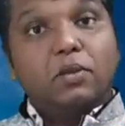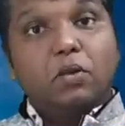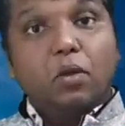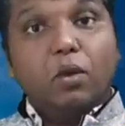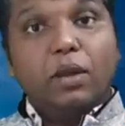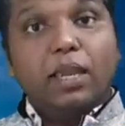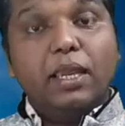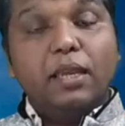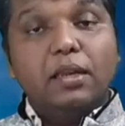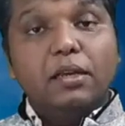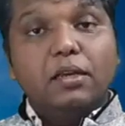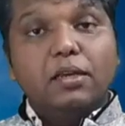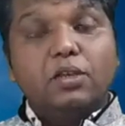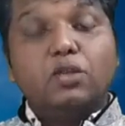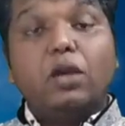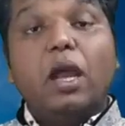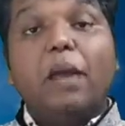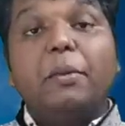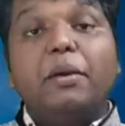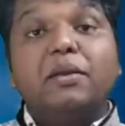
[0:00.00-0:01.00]
Okay.
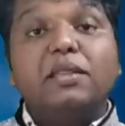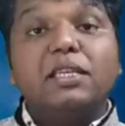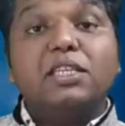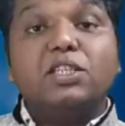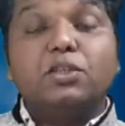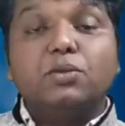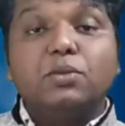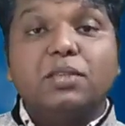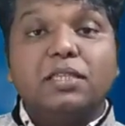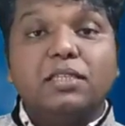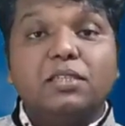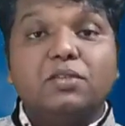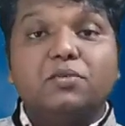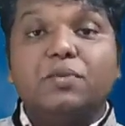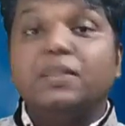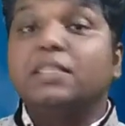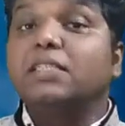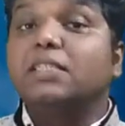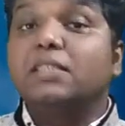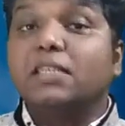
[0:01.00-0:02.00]
So among these two things,
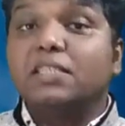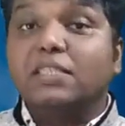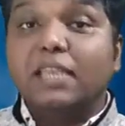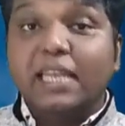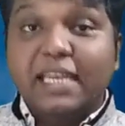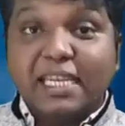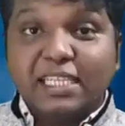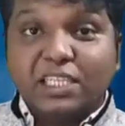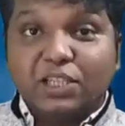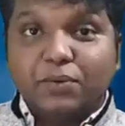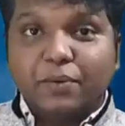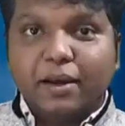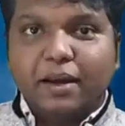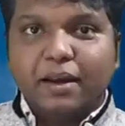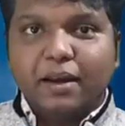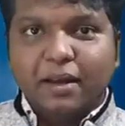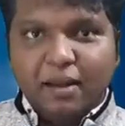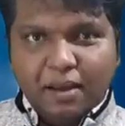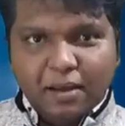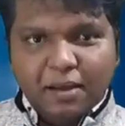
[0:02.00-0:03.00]
which is the least one?
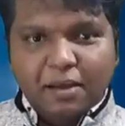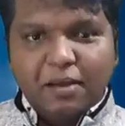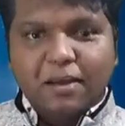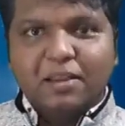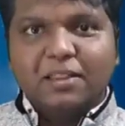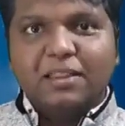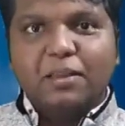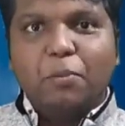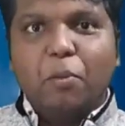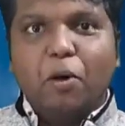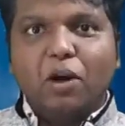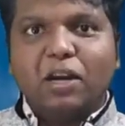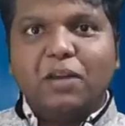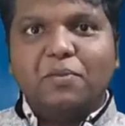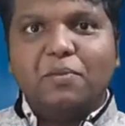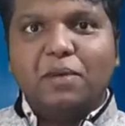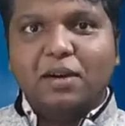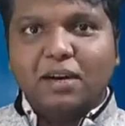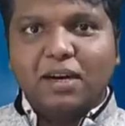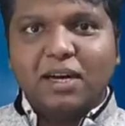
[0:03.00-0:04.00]
The
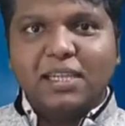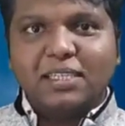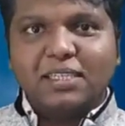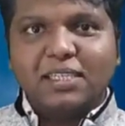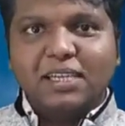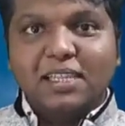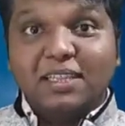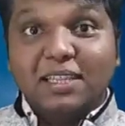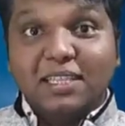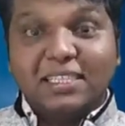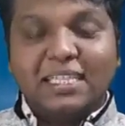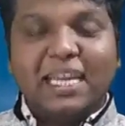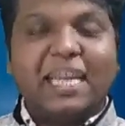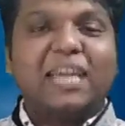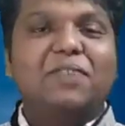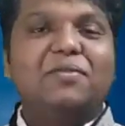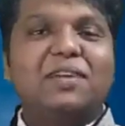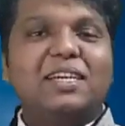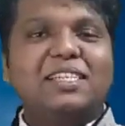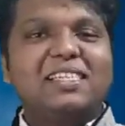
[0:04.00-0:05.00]
bottom one, right? The
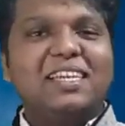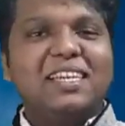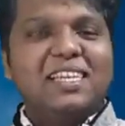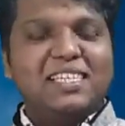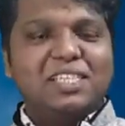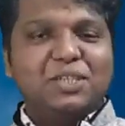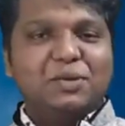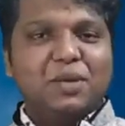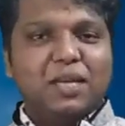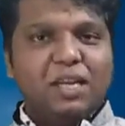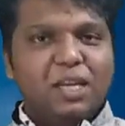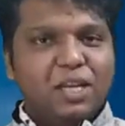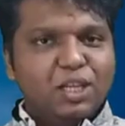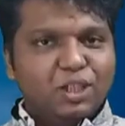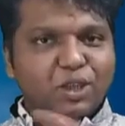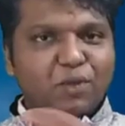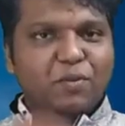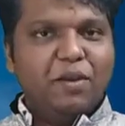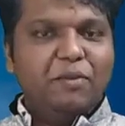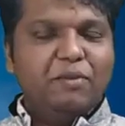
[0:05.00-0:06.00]
second one is the least one.
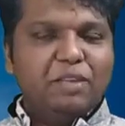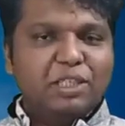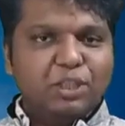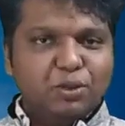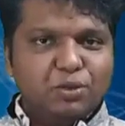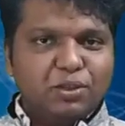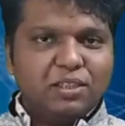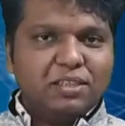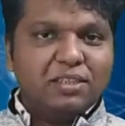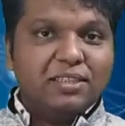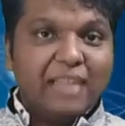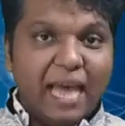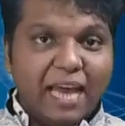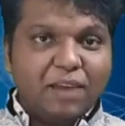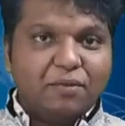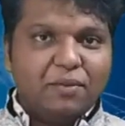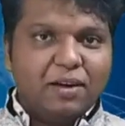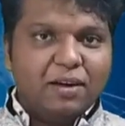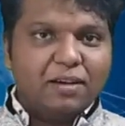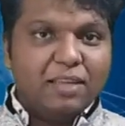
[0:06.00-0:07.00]
So we will choose
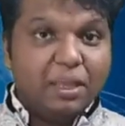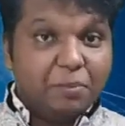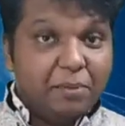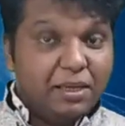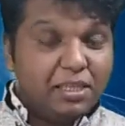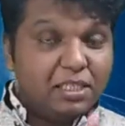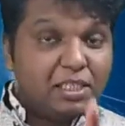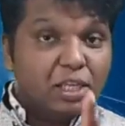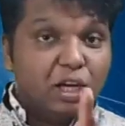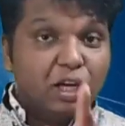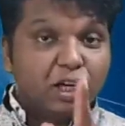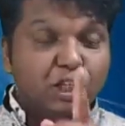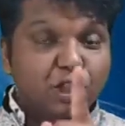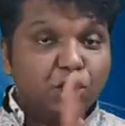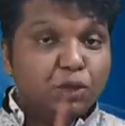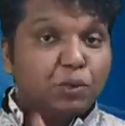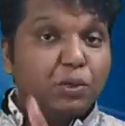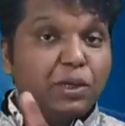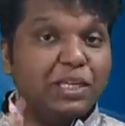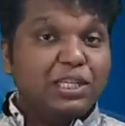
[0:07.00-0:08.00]
that one. That means
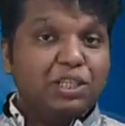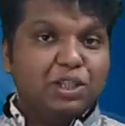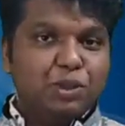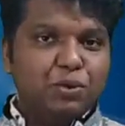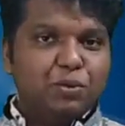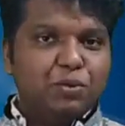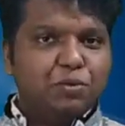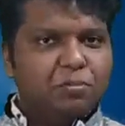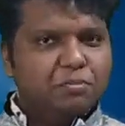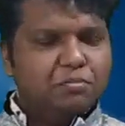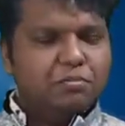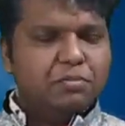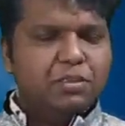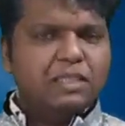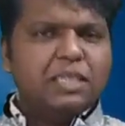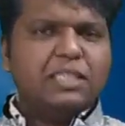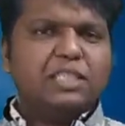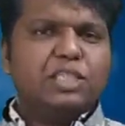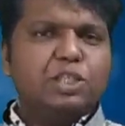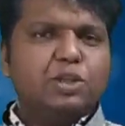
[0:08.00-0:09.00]
2 into.
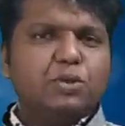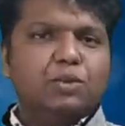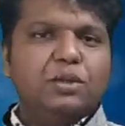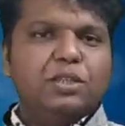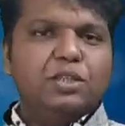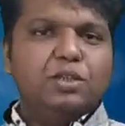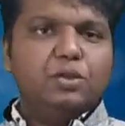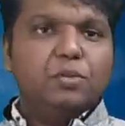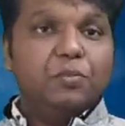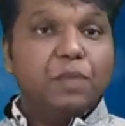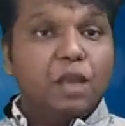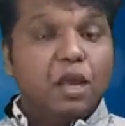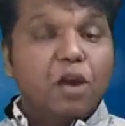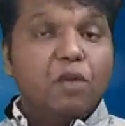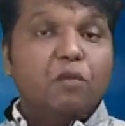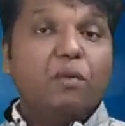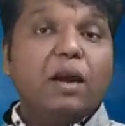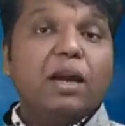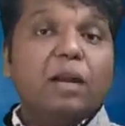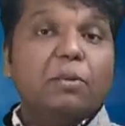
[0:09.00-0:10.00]
Just 2 into.
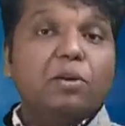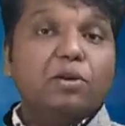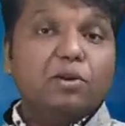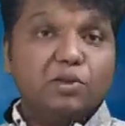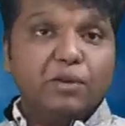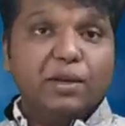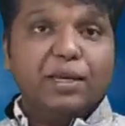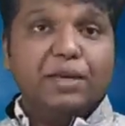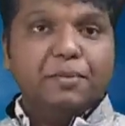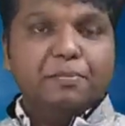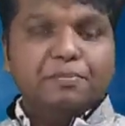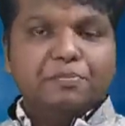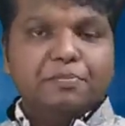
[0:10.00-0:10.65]
What about 3?